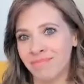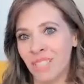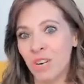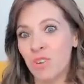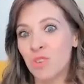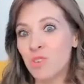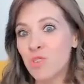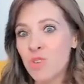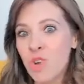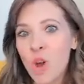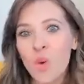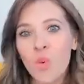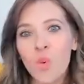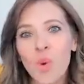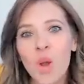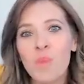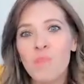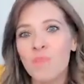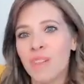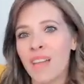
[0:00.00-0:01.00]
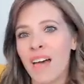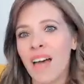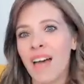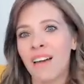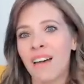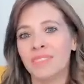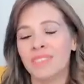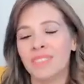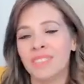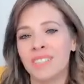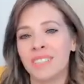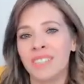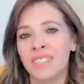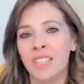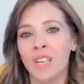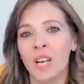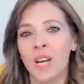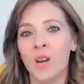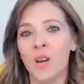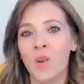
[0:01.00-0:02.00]
There's no rope left,
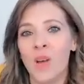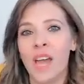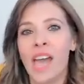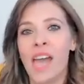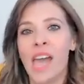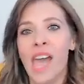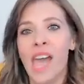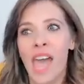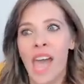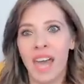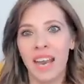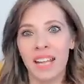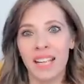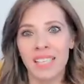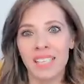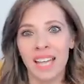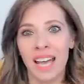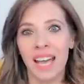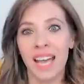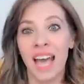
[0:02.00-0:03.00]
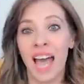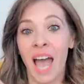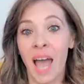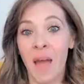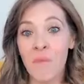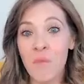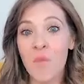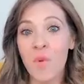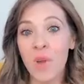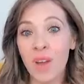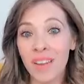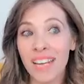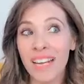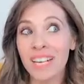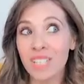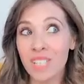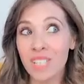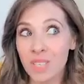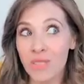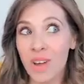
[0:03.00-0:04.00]
and it's like, I'm
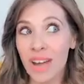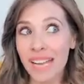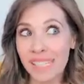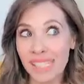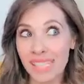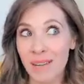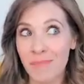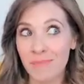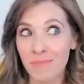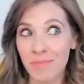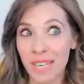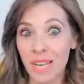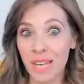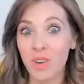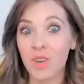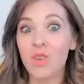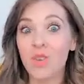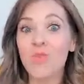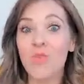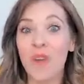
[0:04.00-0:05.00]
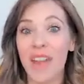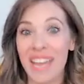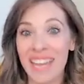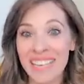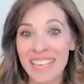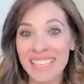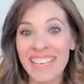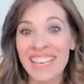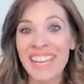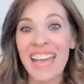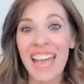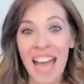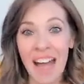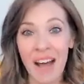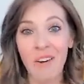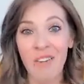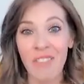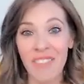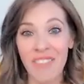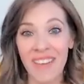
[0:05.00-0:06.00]
willing to try something crazy
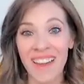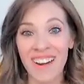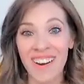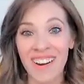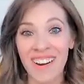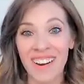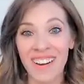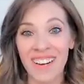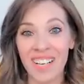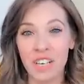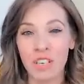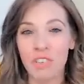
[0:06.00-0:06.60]
out there